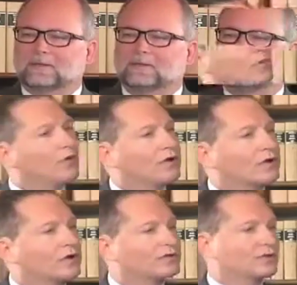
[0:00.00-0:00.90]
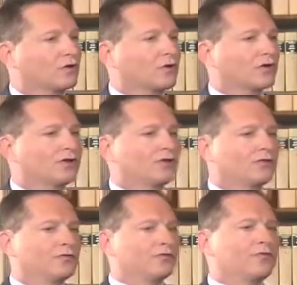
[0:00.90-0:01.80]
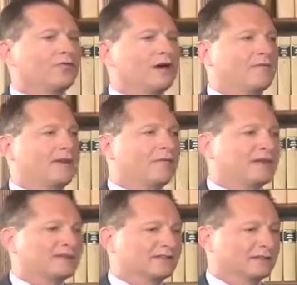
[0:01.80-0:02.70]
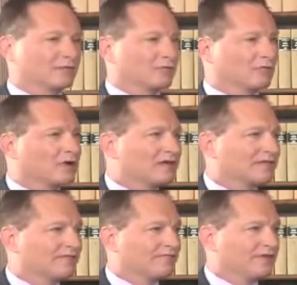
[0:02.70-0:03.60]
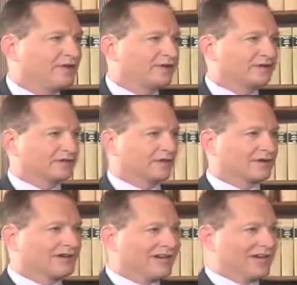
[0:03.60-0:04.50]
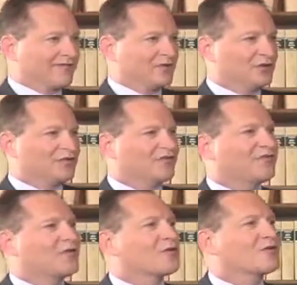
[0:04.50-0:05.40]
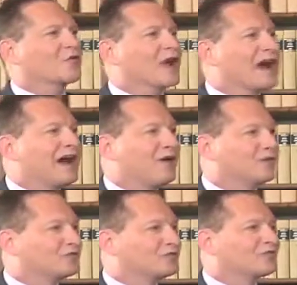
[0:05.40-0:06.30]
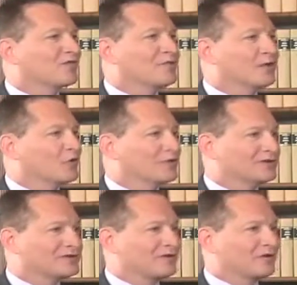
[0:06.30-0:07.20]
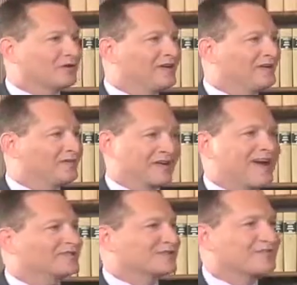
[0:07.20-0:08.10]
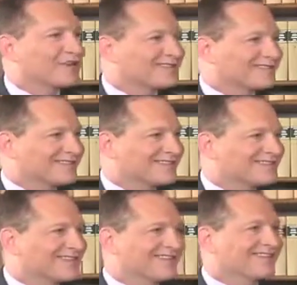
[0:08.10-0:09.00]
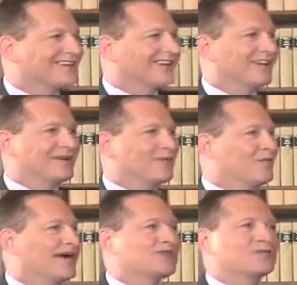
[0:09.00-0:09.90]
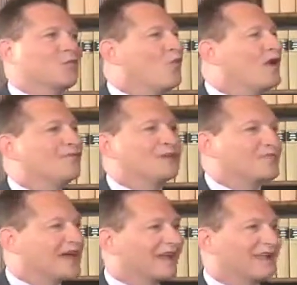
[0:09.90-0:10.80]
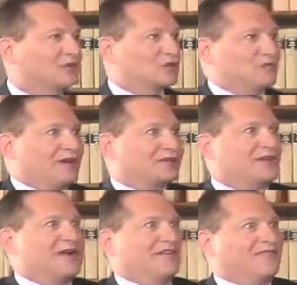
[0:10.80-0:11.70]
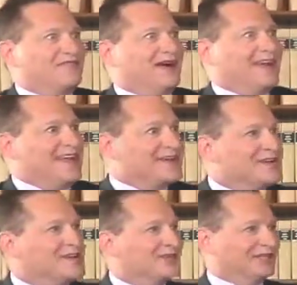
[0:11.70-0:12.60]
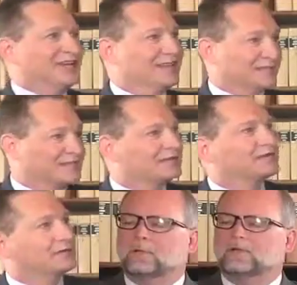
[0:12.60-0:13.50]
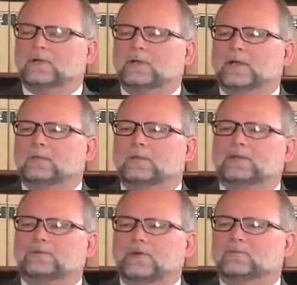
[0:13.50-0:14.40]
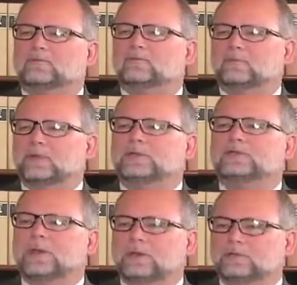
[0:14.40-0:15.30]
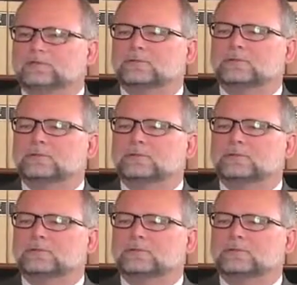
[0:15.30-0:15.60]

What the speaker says: And one could also argue that maybe it's a little aggressive because, look, if you live farther out from an urban center for housing prices, why should one be penalized just because they don't have enough money to live? And there's a segment of our economy that travels many states.